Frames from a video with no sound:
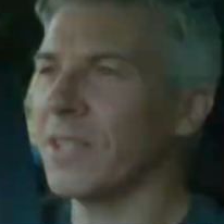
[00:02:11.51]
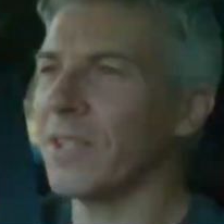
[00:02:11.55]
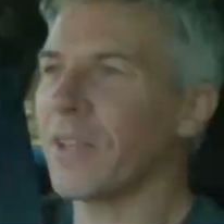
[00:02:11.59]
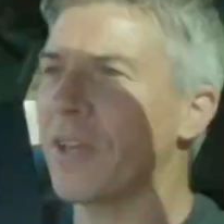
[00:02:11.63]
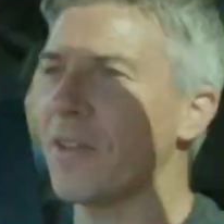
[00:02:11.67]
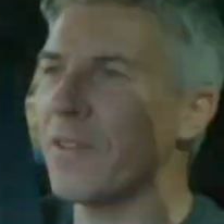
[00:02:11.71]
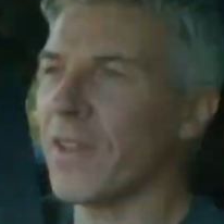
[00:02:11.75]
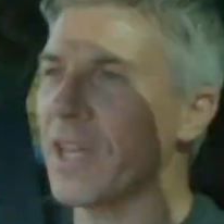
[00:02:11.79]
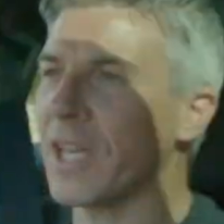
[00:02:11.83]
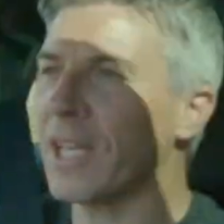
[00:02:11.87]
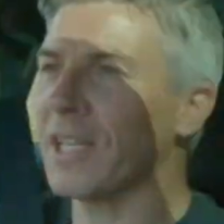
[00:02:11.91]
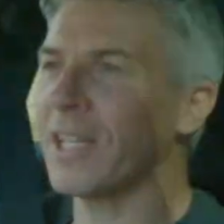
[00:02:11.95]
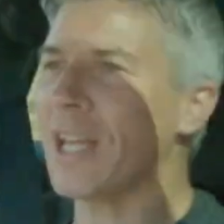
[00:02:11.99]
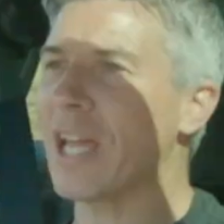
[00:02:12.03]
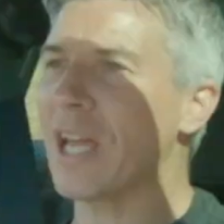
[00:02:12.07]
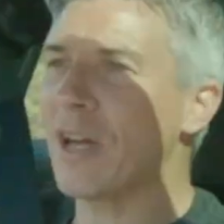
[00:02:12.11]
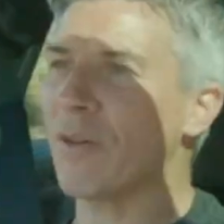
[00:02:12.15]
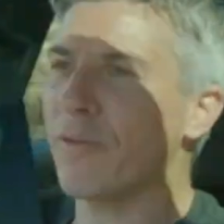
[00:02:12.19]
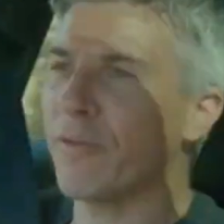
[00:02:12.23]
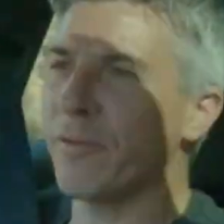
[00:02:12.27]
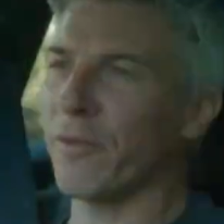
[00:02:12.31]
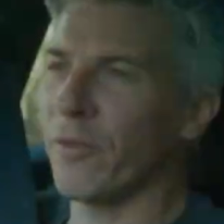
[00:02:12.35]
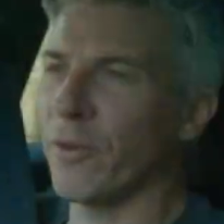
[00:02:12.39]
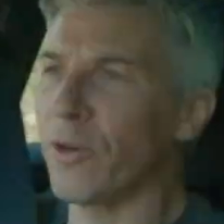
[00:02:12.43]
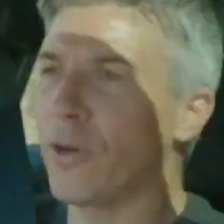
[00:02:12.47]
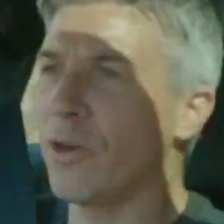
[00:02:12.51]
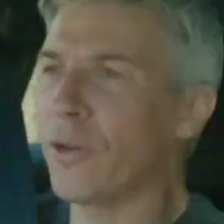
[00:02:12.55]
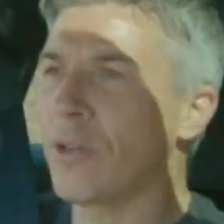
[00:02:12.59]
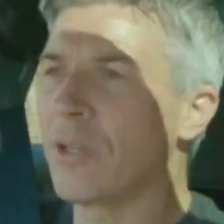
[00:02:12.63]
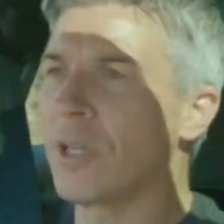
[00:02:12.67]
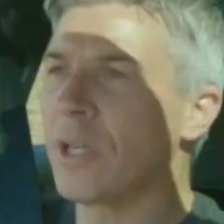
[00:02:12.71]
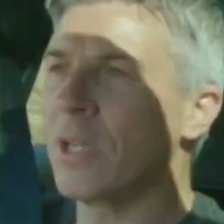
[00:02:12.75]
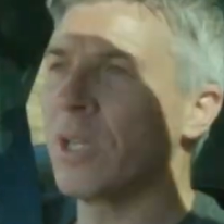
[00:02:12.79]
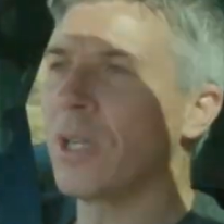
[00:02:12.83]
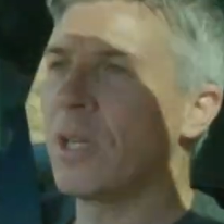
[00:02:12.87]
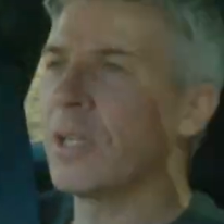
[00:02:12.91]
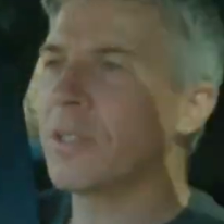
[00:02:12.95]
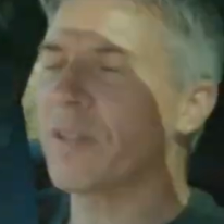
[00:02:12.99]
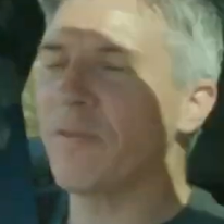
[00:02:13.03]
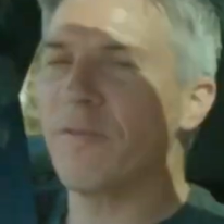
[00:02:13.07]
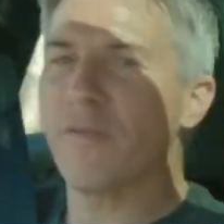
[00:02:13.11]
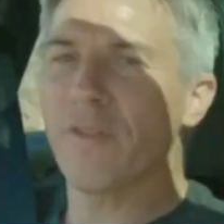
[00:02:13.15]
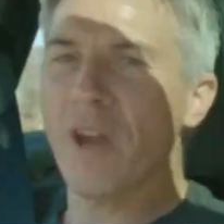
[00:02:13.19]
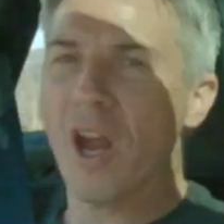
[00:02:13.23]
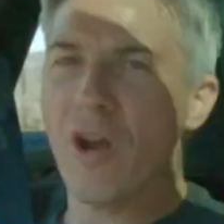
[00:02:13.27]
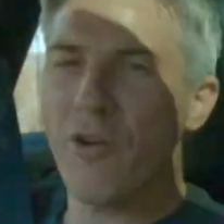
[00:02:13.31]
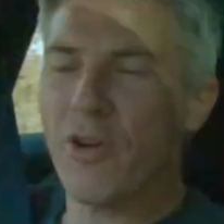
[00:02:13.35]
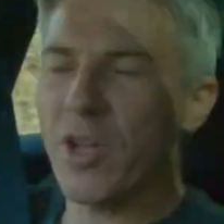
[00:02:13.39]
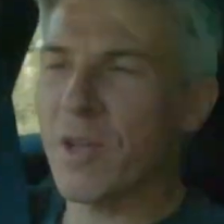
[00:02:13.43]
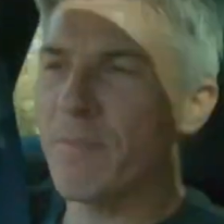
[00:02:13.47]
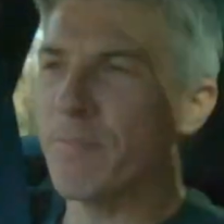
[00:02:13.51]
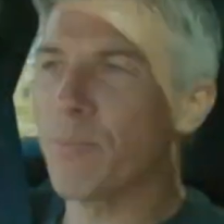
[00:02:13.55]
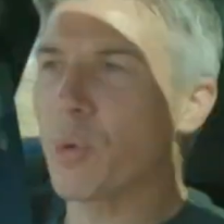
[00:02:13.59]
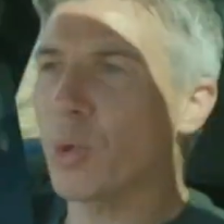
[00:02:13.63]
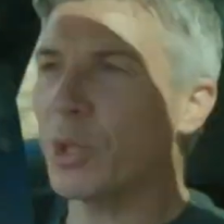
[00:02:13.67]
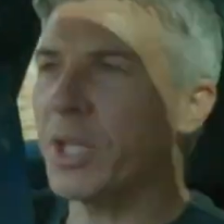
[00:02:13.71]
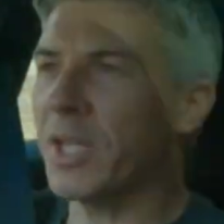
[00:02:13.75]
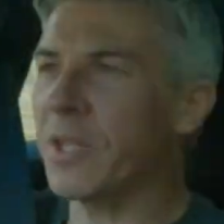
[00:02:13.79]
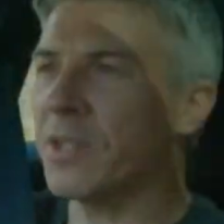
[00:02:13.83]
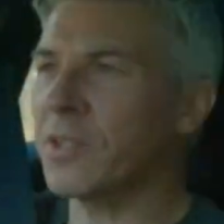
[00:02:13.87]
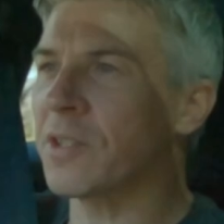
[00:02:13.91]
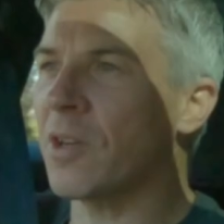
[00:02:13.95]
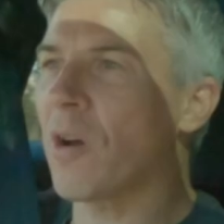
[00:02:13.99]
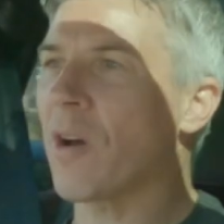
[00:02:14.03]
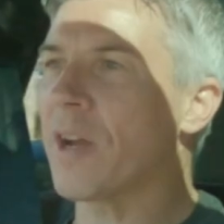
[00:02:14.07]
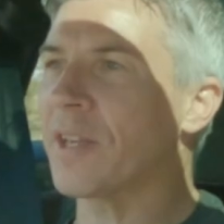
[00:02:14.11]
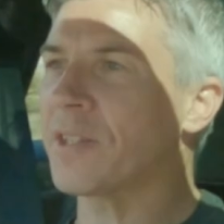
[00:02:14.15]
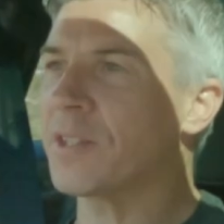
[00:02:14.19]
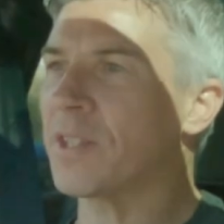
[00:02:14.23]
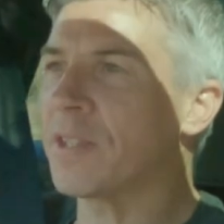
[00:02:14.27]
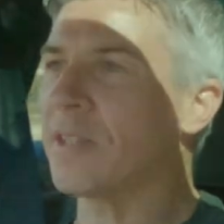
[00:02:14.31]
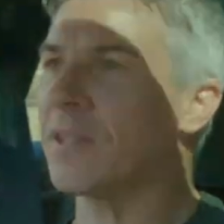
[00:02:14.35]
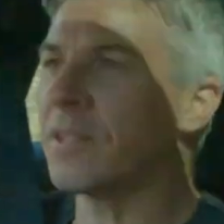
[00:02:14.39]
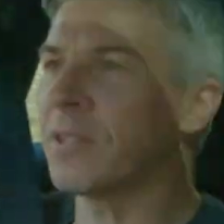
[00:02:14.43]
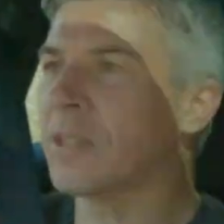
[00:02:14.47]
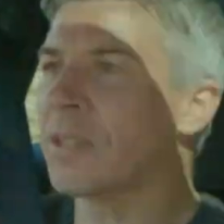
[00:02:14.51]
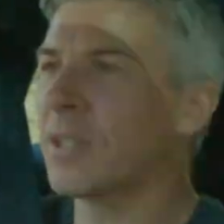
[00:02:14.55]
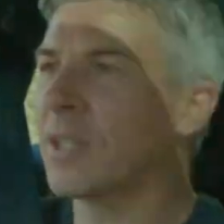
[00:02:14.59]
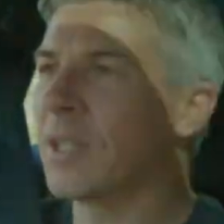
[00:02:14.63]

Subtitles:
You know, they allow for some varying body sizes.